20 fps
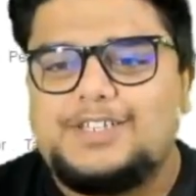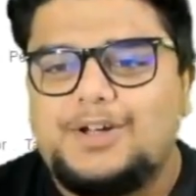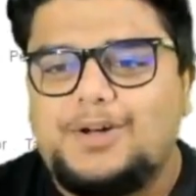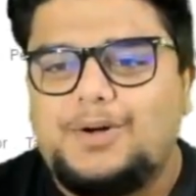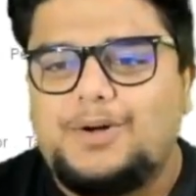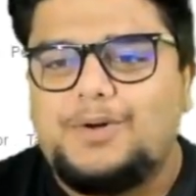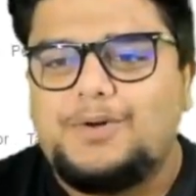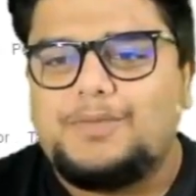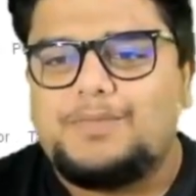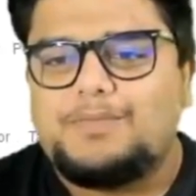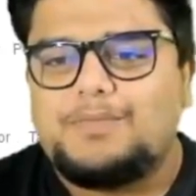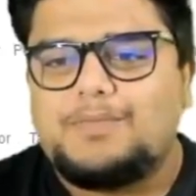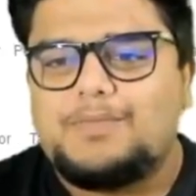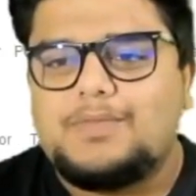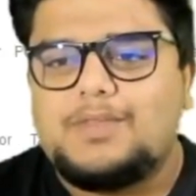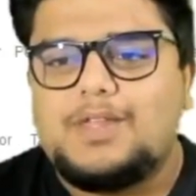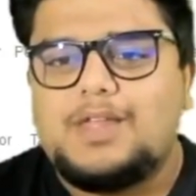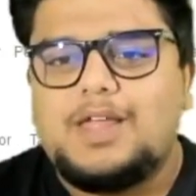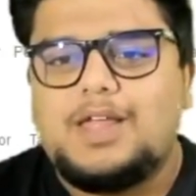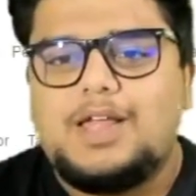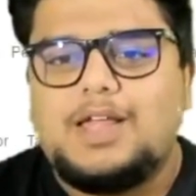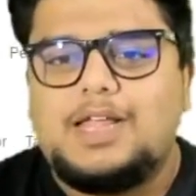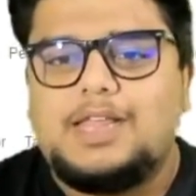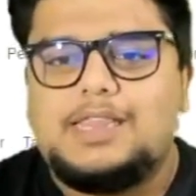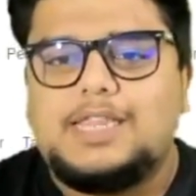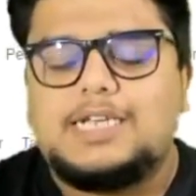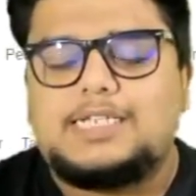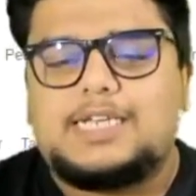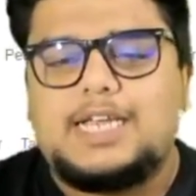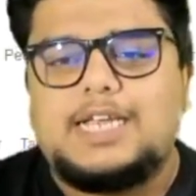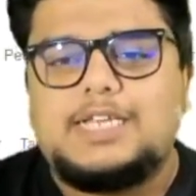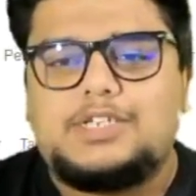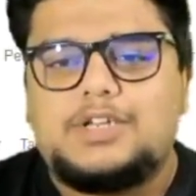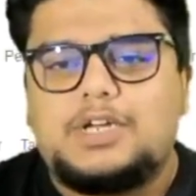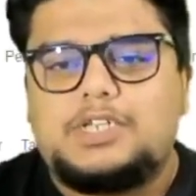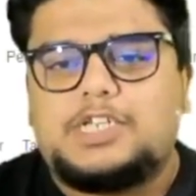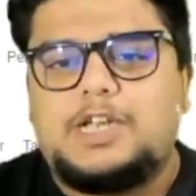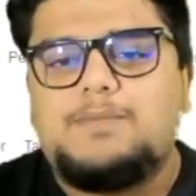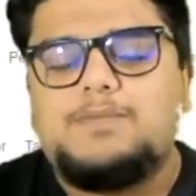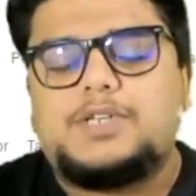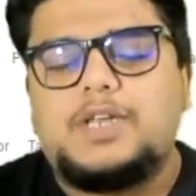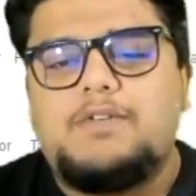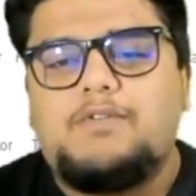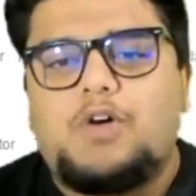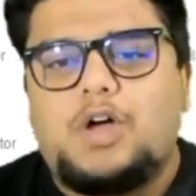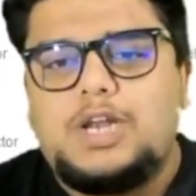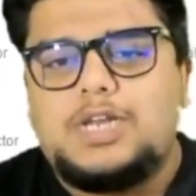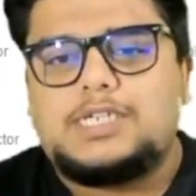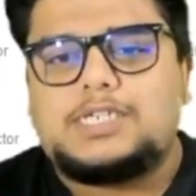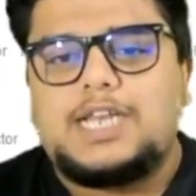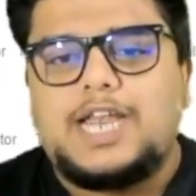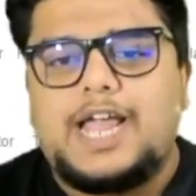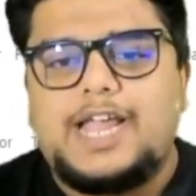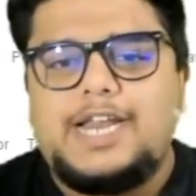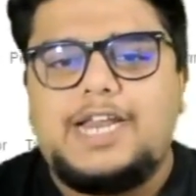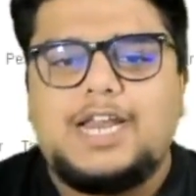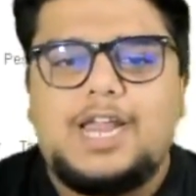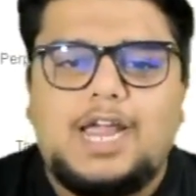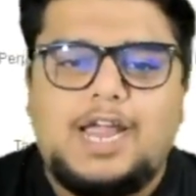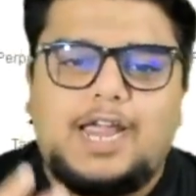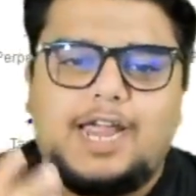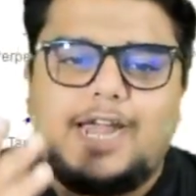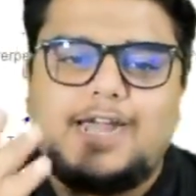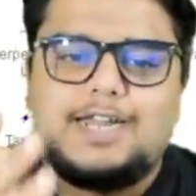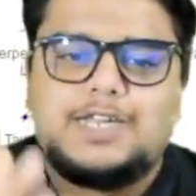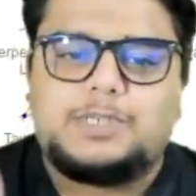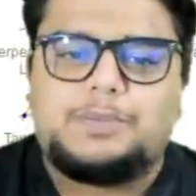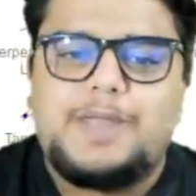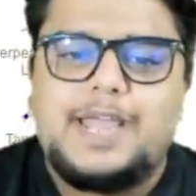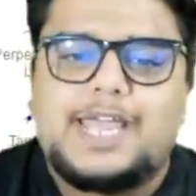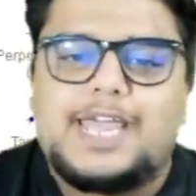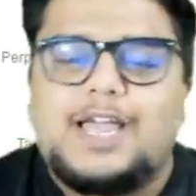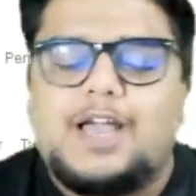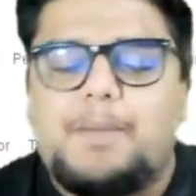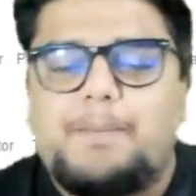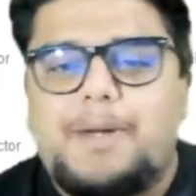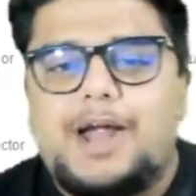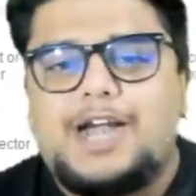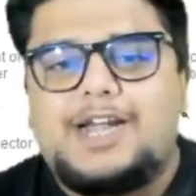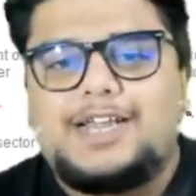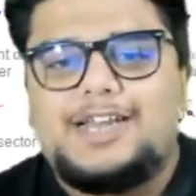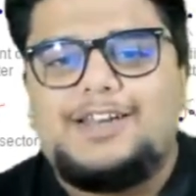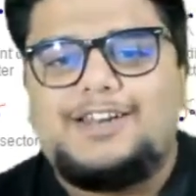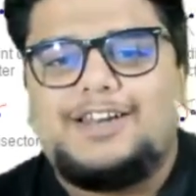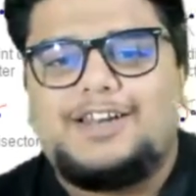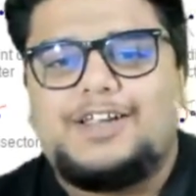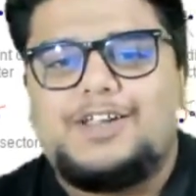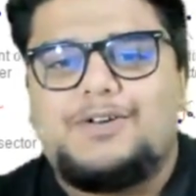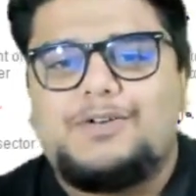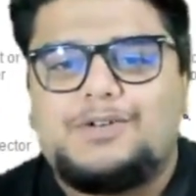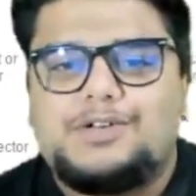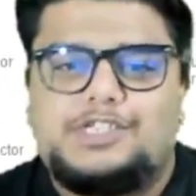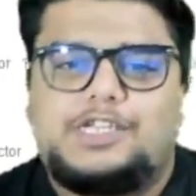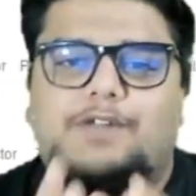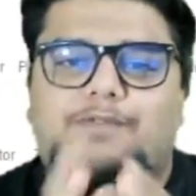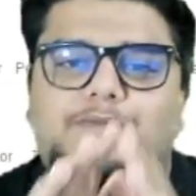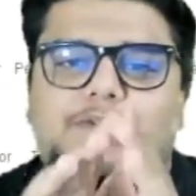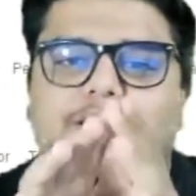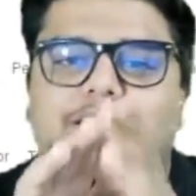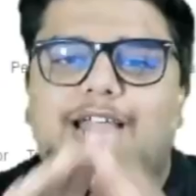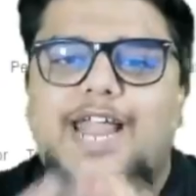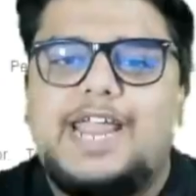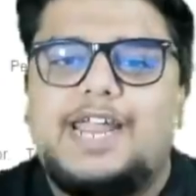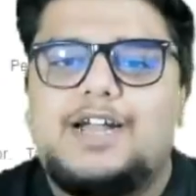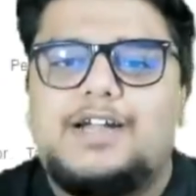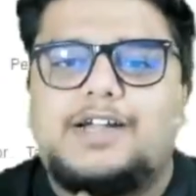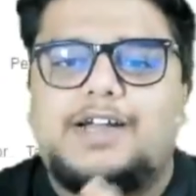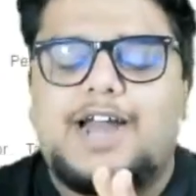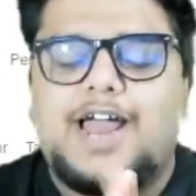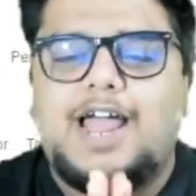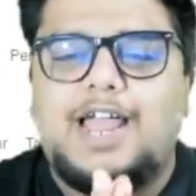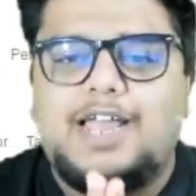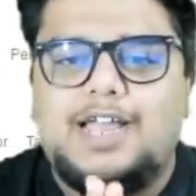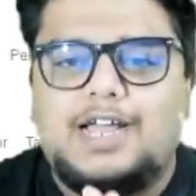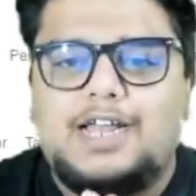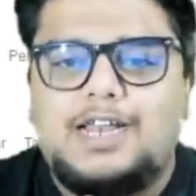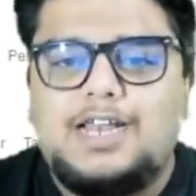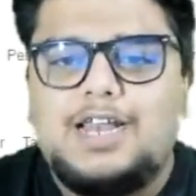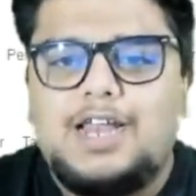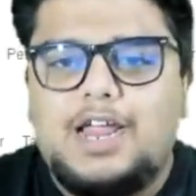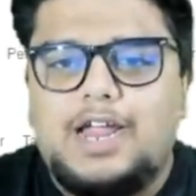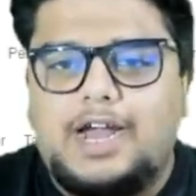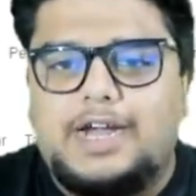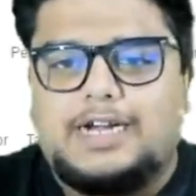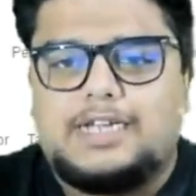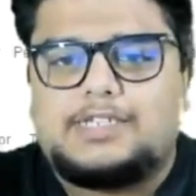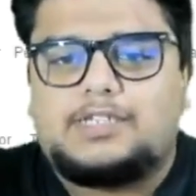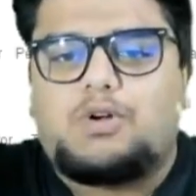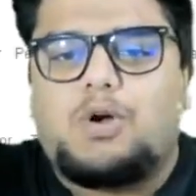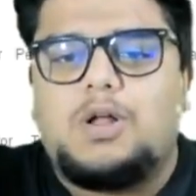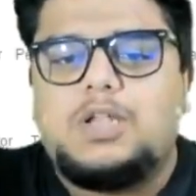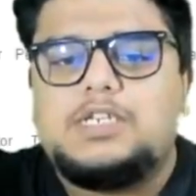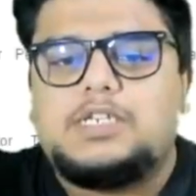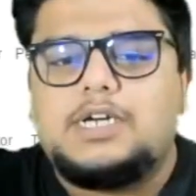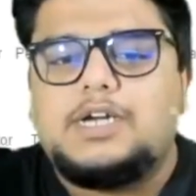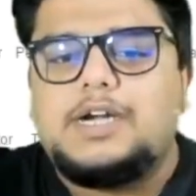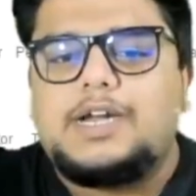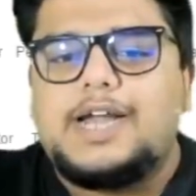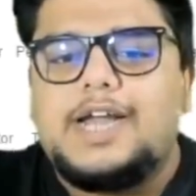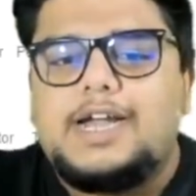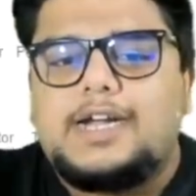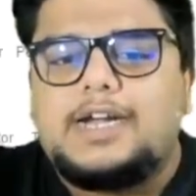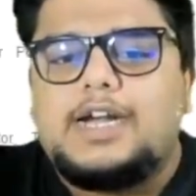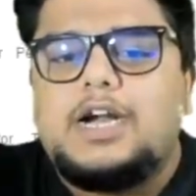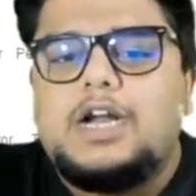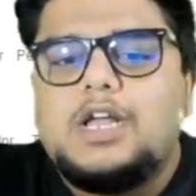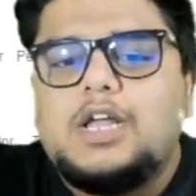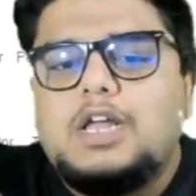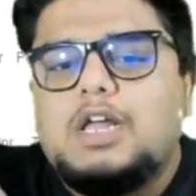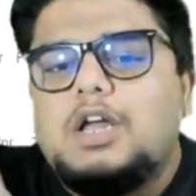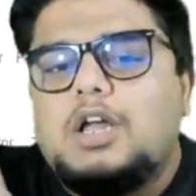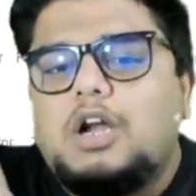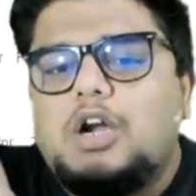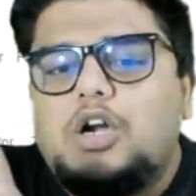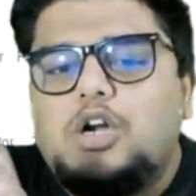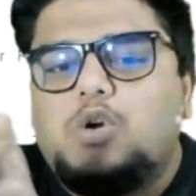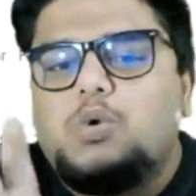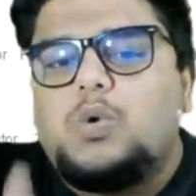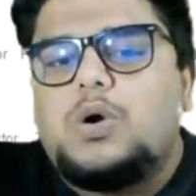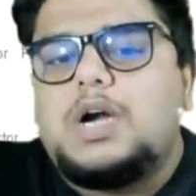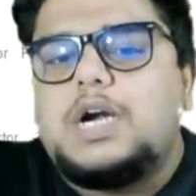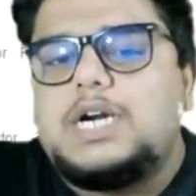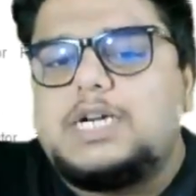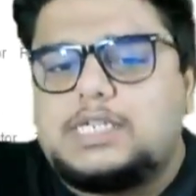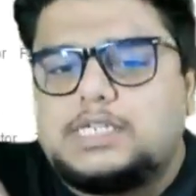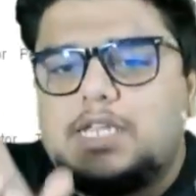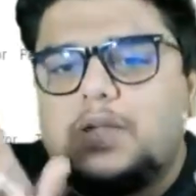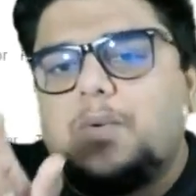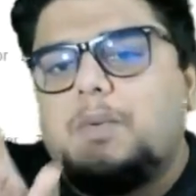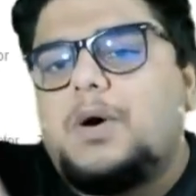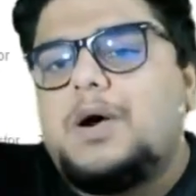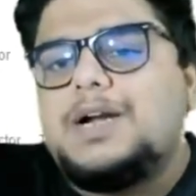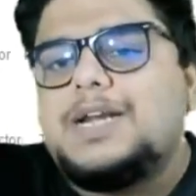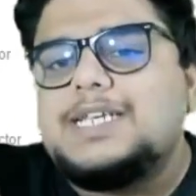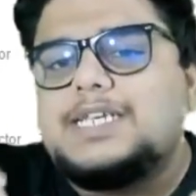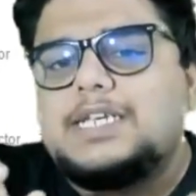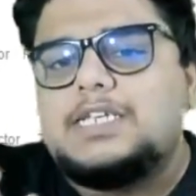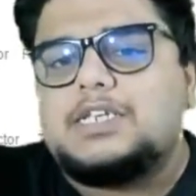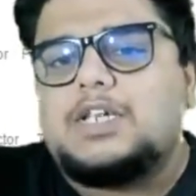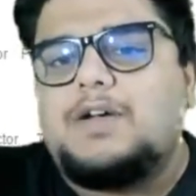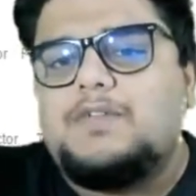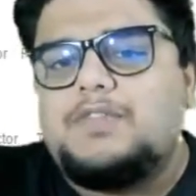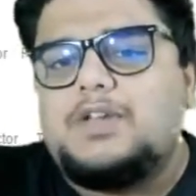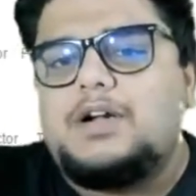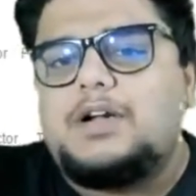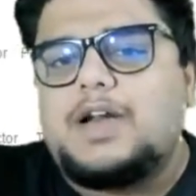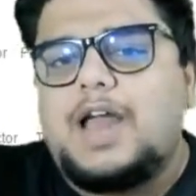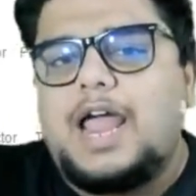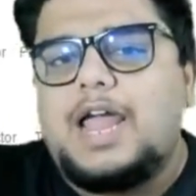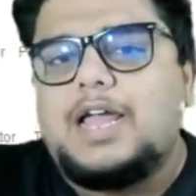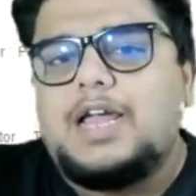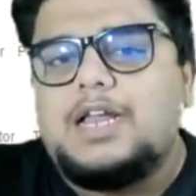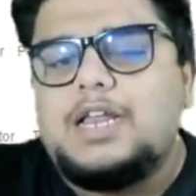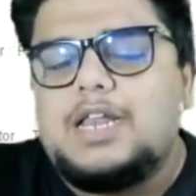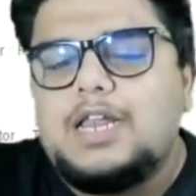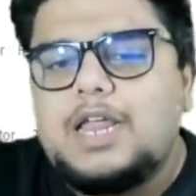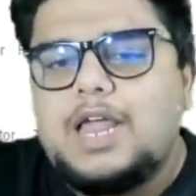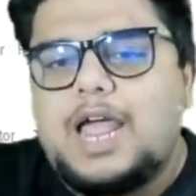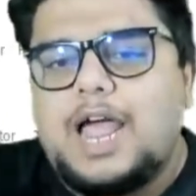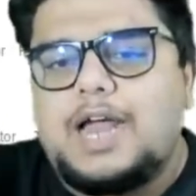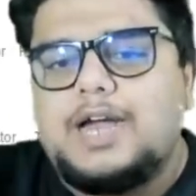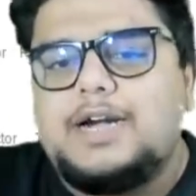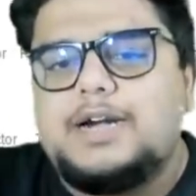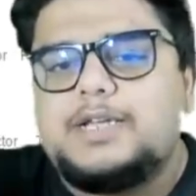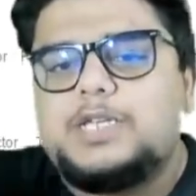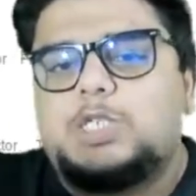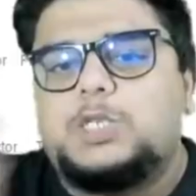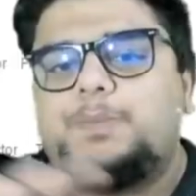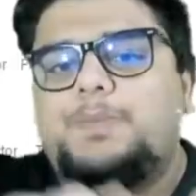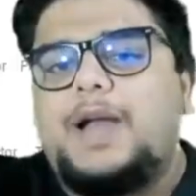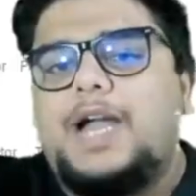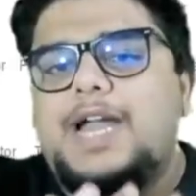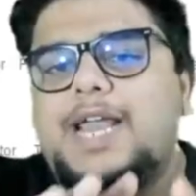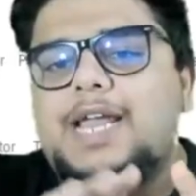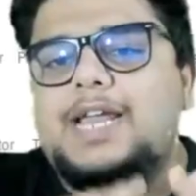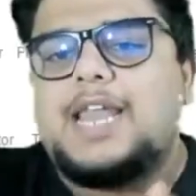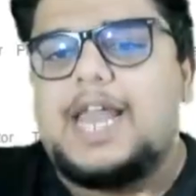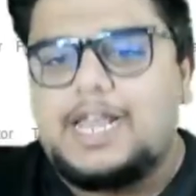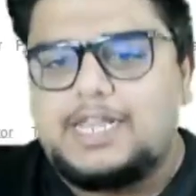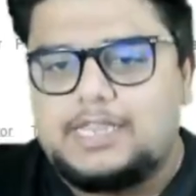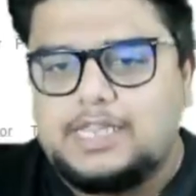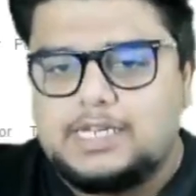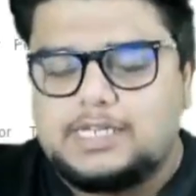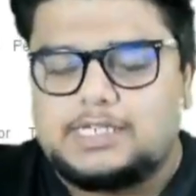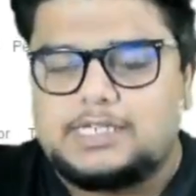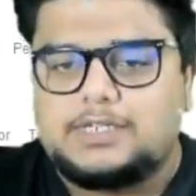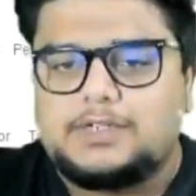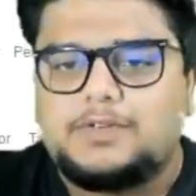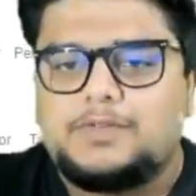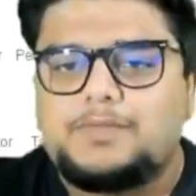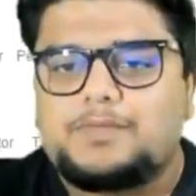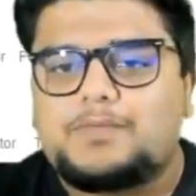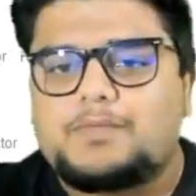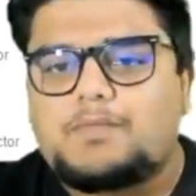So this is your Simpson-Wallace line. It is making a pattern, somewhat like a triangle. It is concentrated towards the vertices of the triangle and it is spreading like this.